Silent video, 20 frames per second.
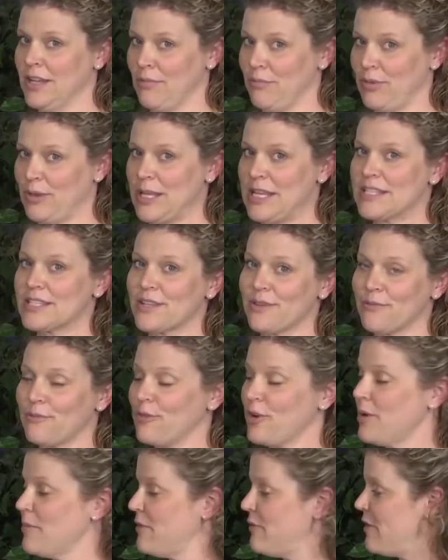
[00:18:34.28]
Please
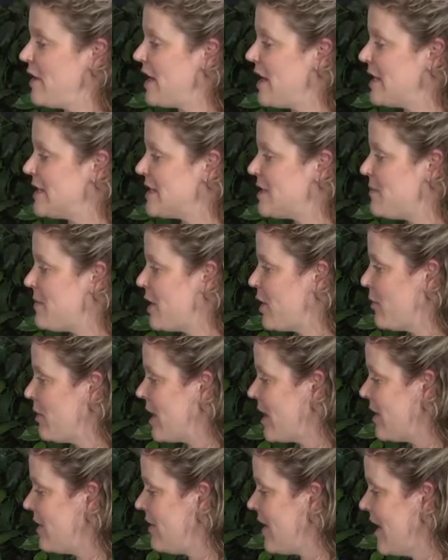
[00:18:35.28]
confirm if it needs to be
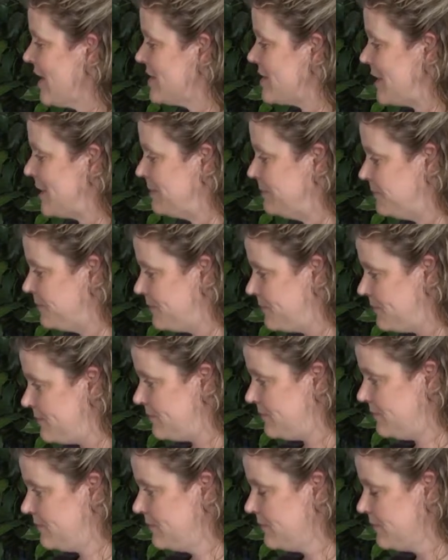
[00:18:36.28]
recollected.
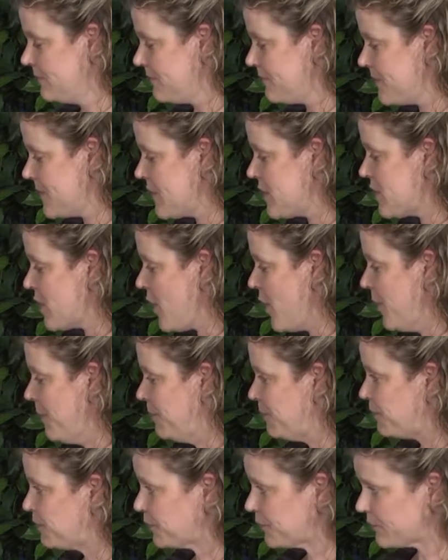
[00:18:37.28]
So,
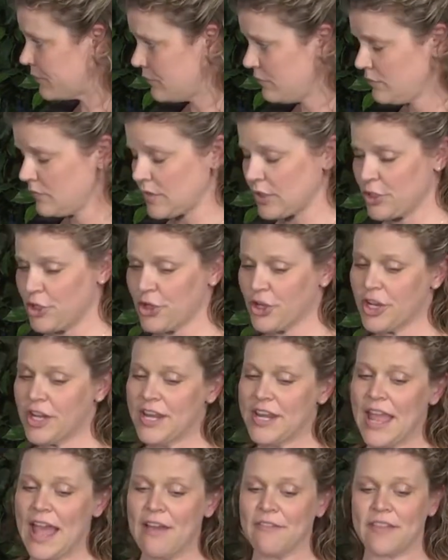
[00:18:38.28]
you're going
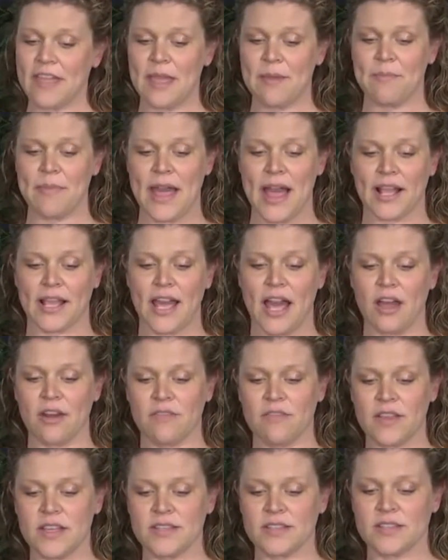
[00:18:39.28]
to navigate back out
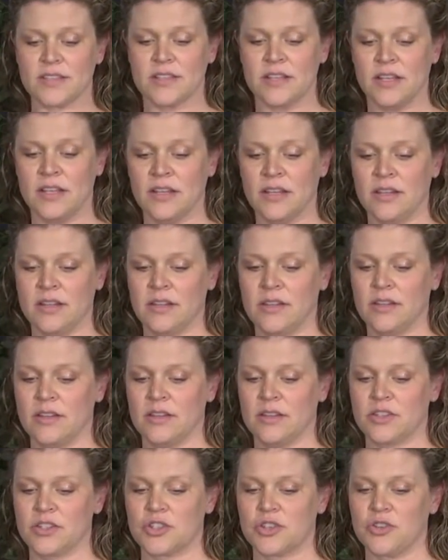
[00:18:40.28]
of this
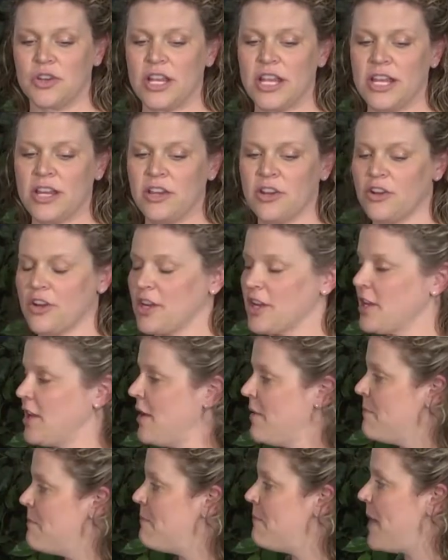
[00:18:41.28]
screen. You're going to
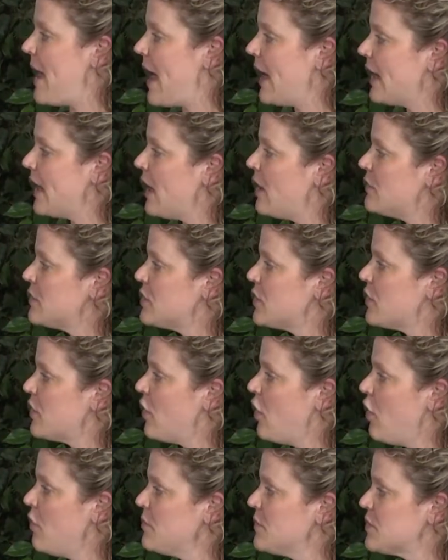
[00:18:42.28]
come back out to the
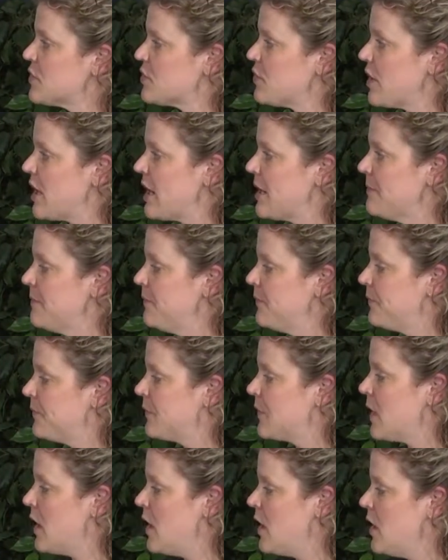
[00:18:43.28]
home screen.
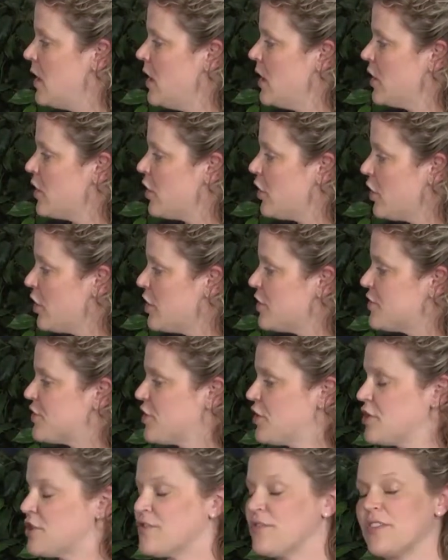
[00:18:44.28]
You're going to
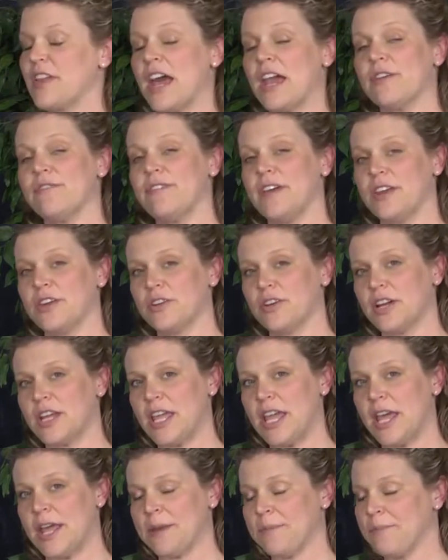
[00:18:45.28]
search for that offender
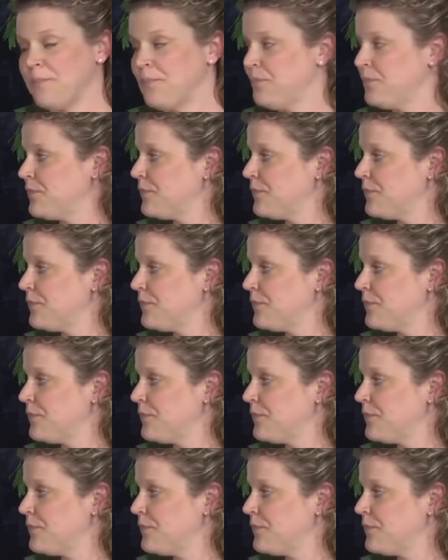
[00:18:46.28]
again.